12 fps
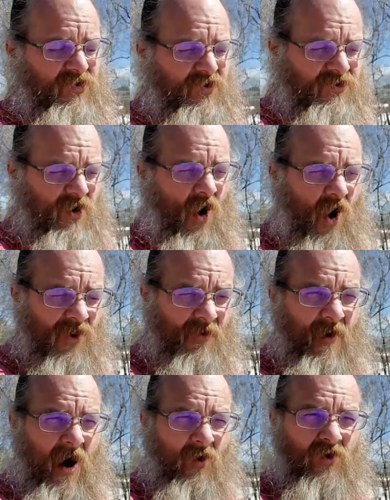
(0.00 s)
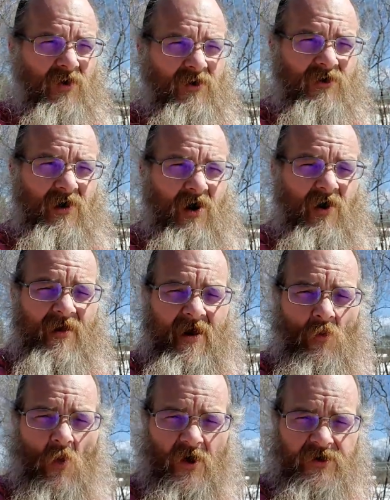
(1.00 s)
used all the power out of
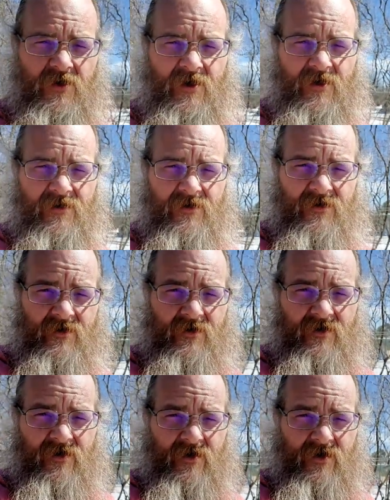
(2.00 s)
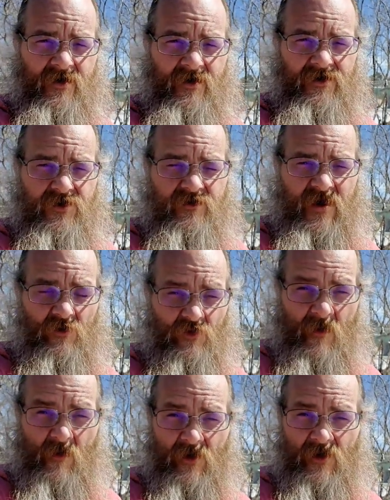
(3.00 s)
that one unit. You've got to
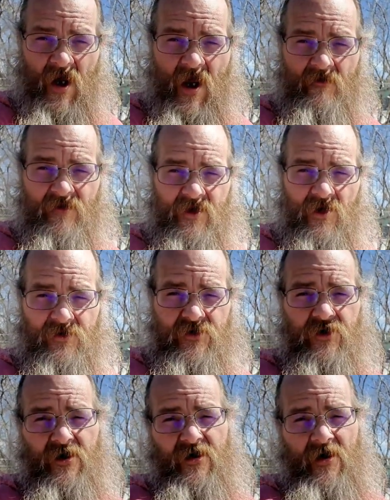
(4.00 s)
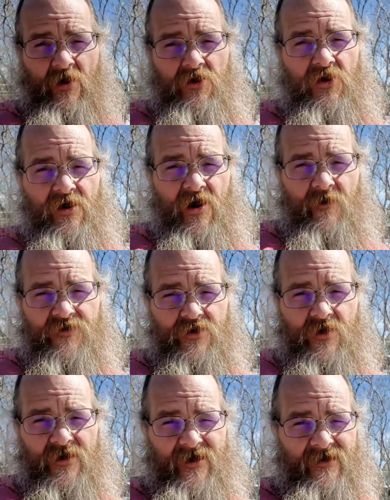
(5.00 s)
remember, I have another unit now to hook up to
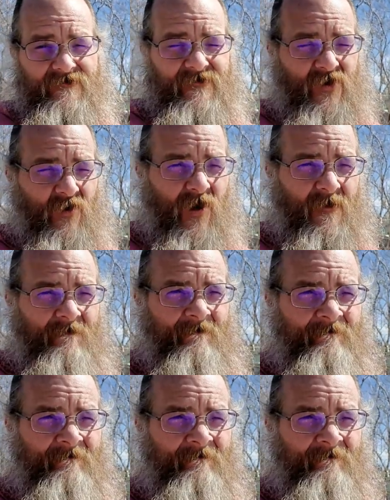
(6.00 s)
it, and you know what?